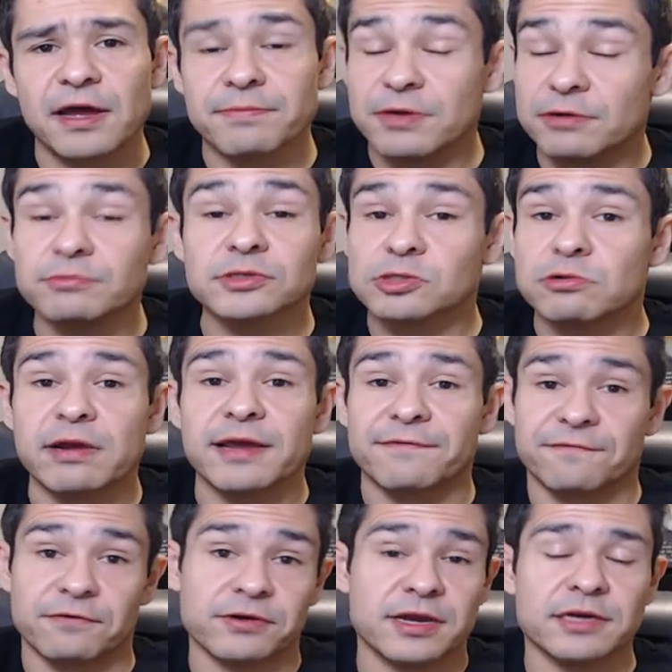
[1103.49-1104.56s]
I mean, it was great
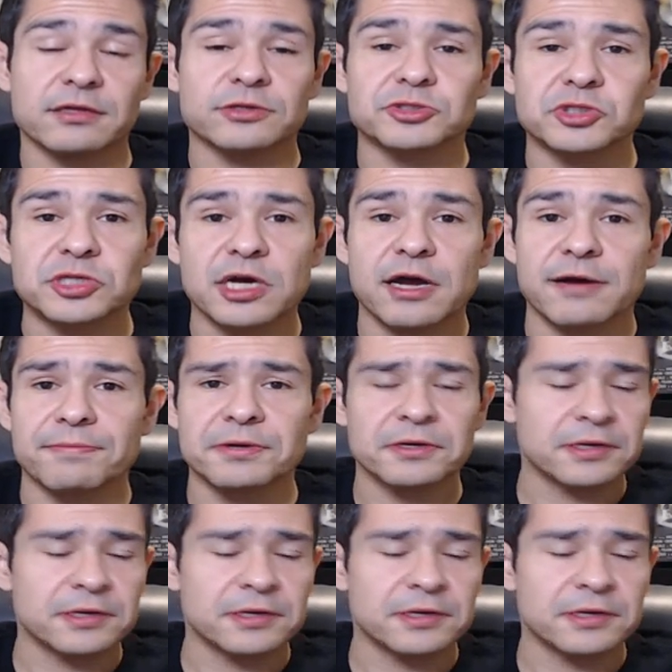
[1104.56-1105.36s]
for an English dub.